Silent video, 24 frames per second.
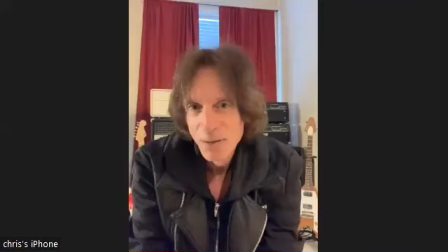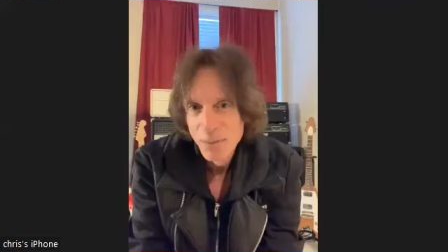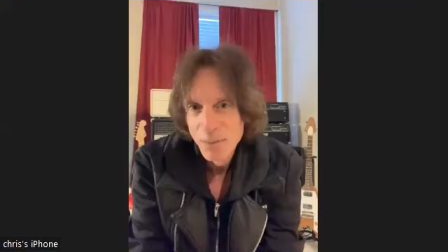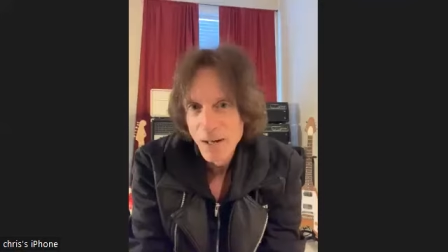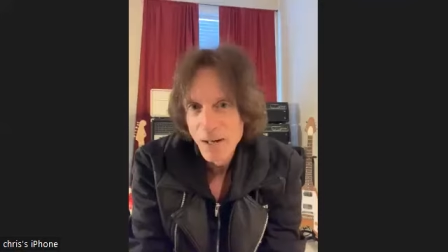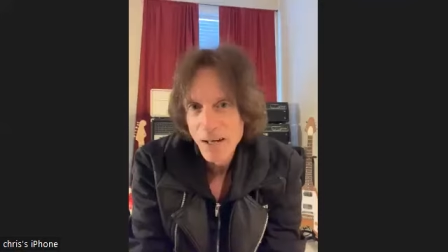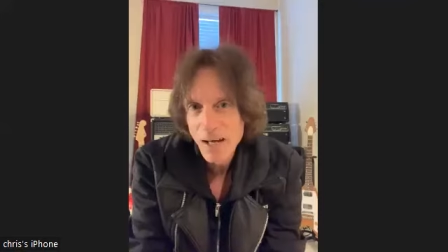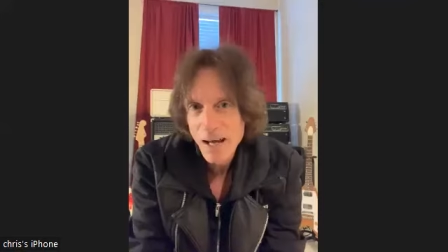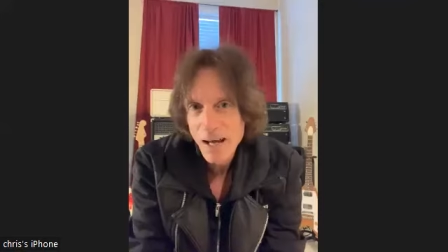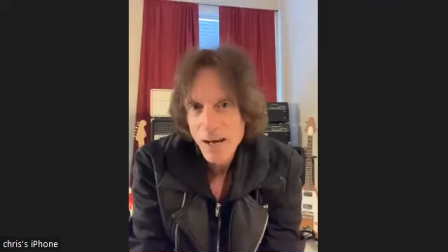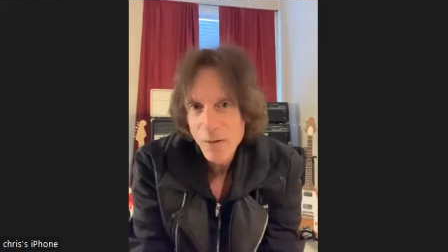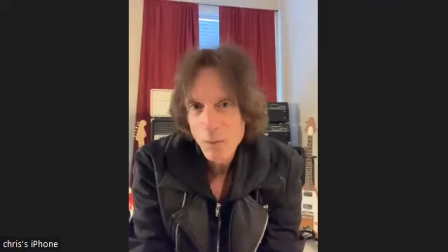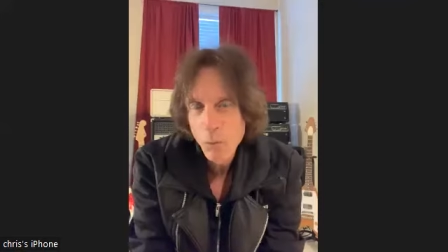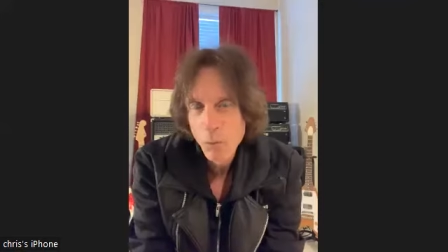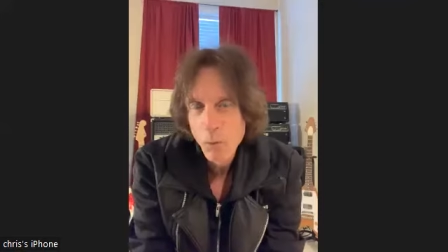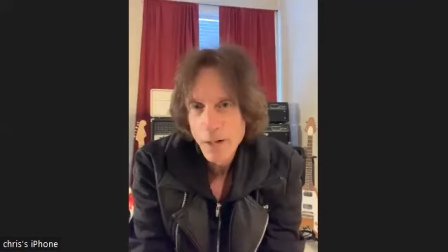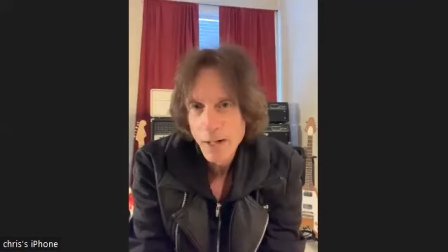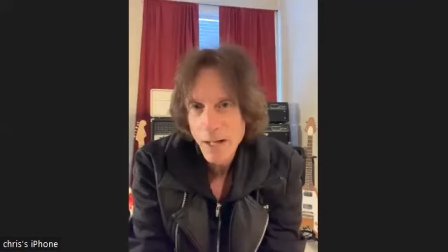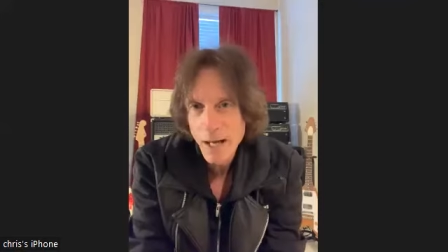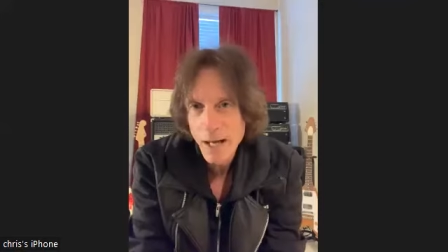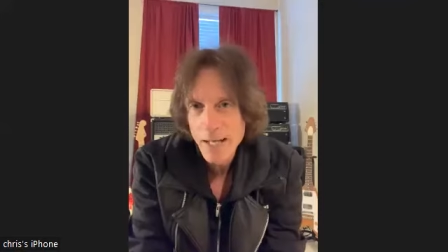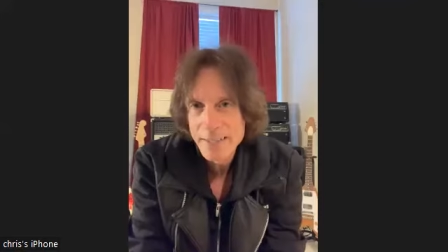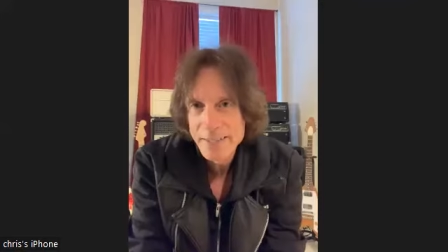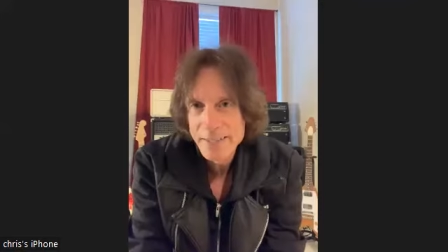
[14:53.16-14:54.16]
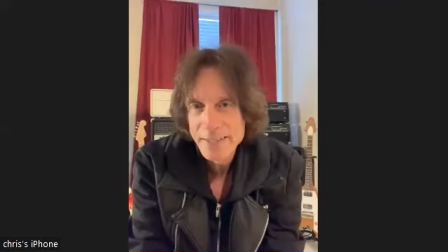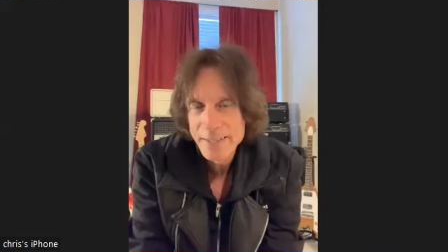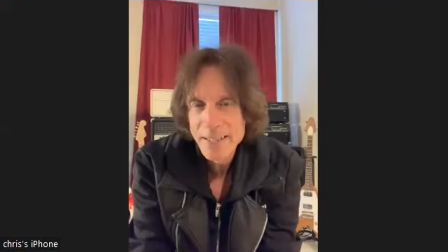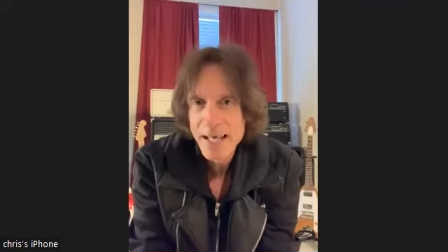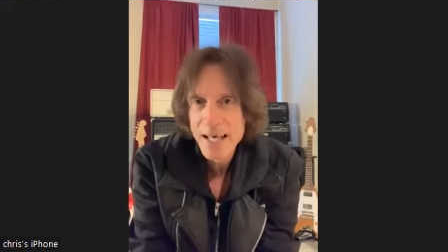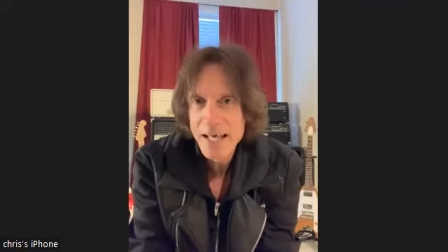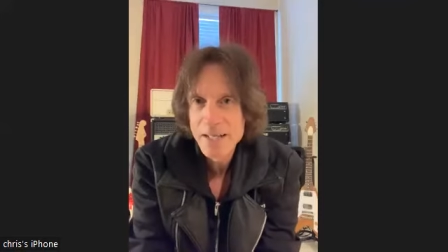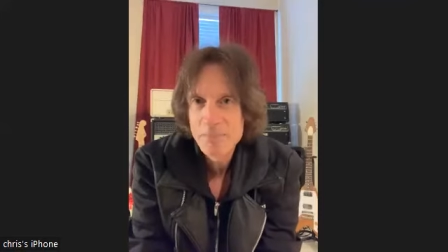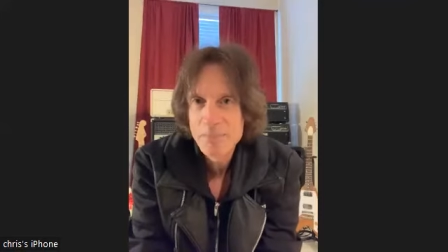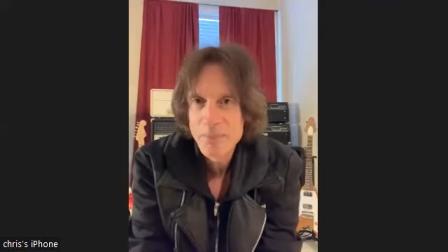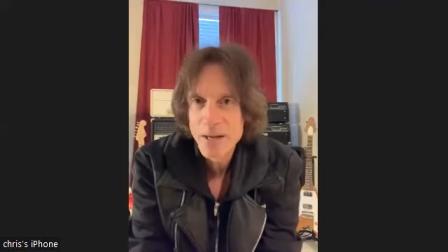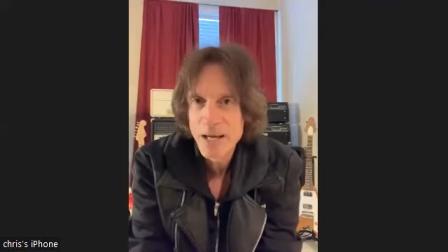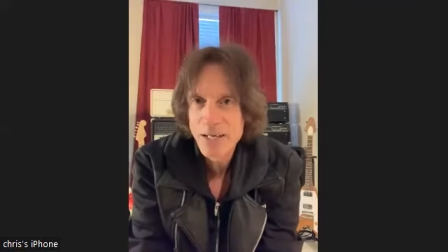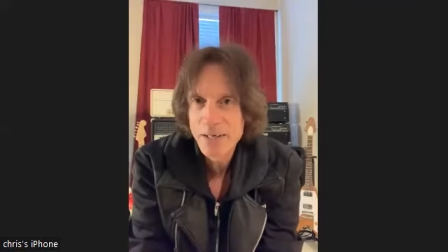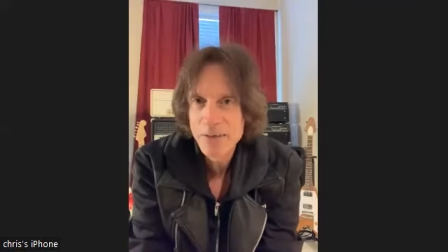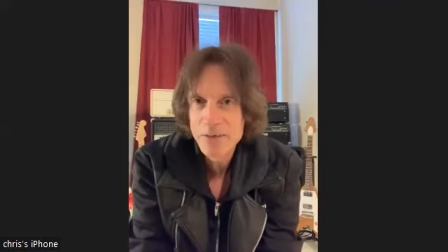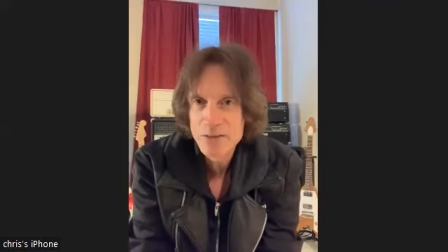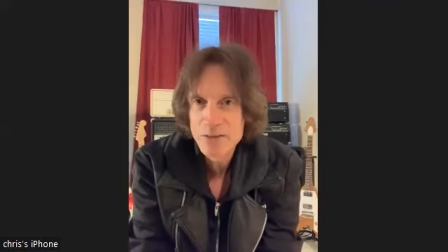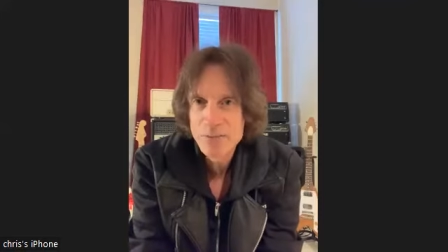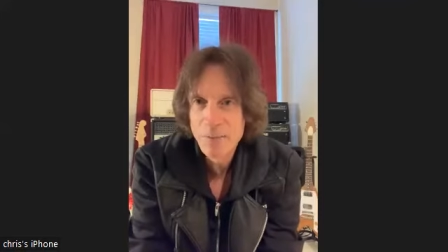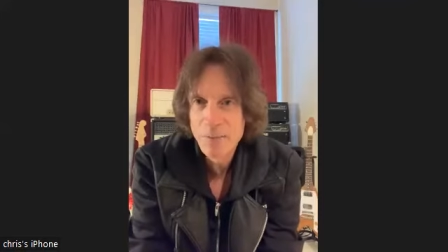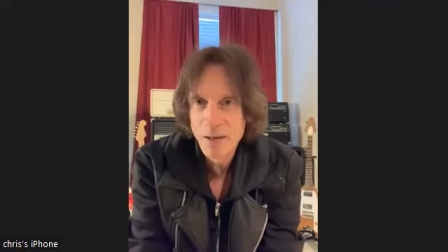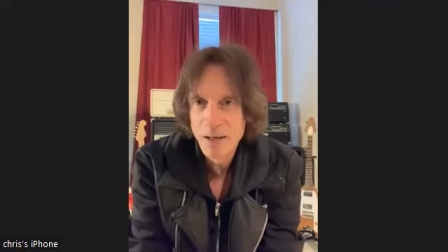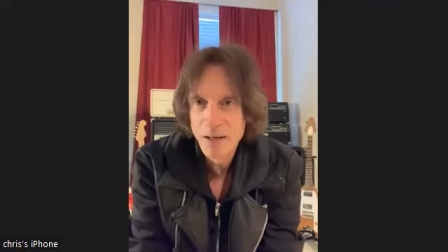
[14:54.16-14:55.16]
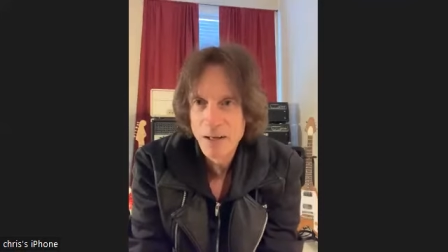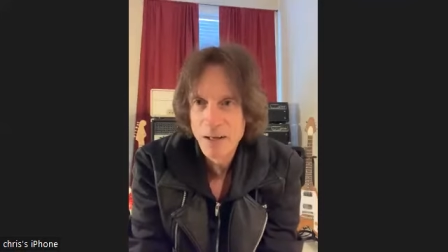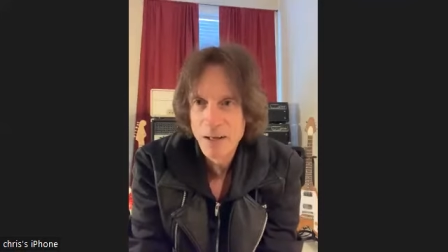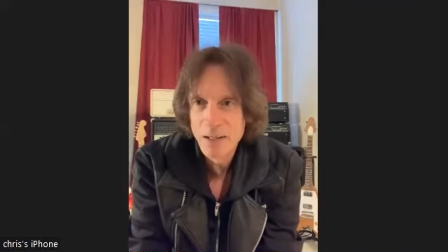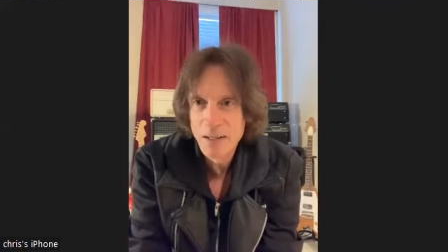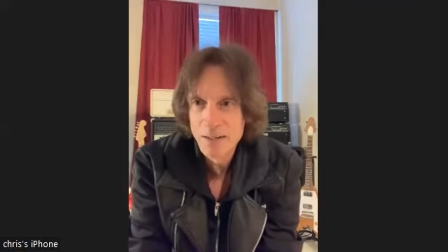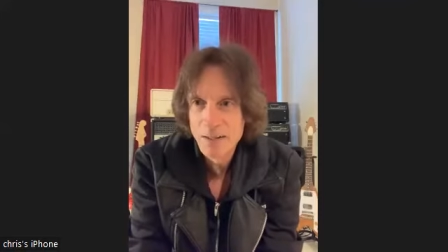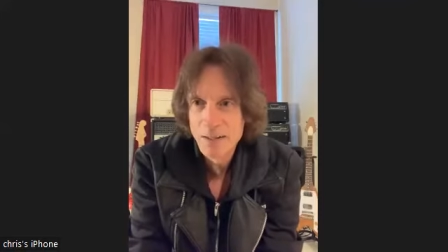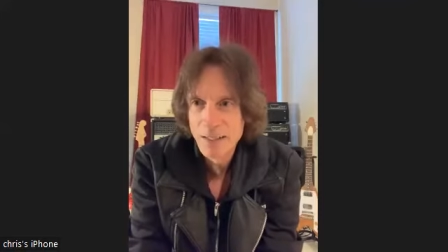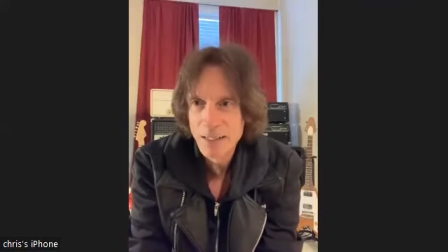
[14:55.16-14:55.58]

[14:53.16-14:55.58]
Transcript: what? When I did Headbangers Ball,